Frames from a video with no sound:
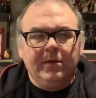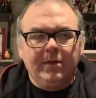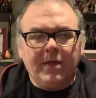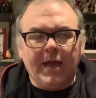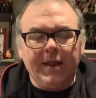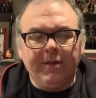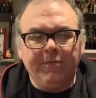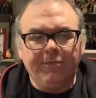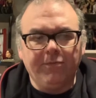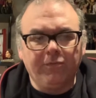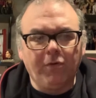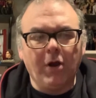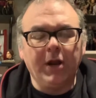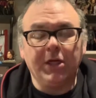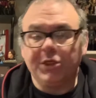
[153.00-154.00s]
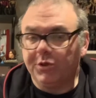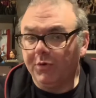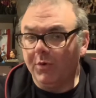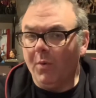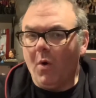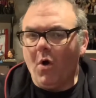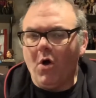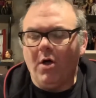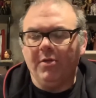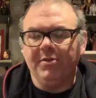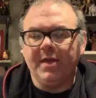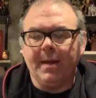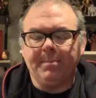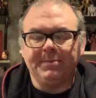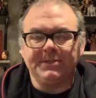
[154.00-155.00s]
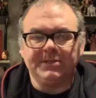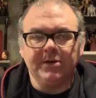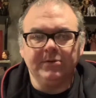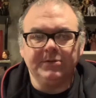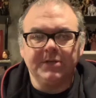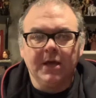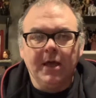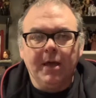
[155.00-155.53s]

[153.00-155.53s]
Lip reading: running through all the episodes.